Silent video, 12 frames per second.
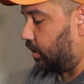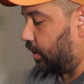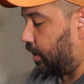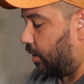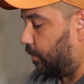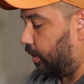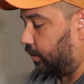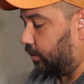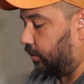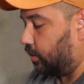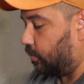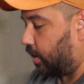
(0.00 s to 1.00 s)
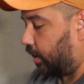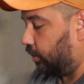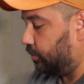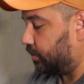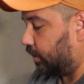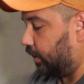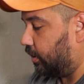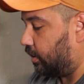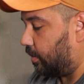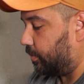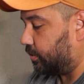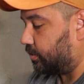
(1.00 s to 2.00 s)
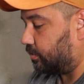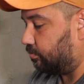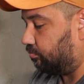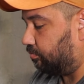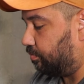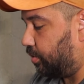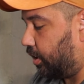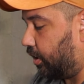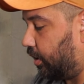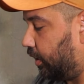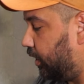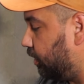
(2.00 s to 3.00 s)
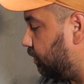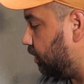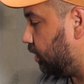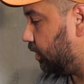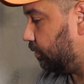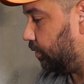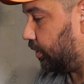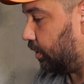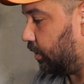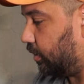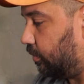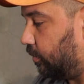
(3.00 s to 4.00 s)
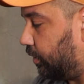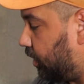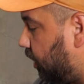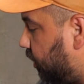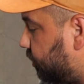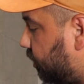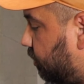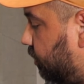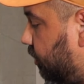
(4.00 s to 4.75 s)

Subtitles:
that way, you know, when I lose a leader, I'm just put another leader on with another circle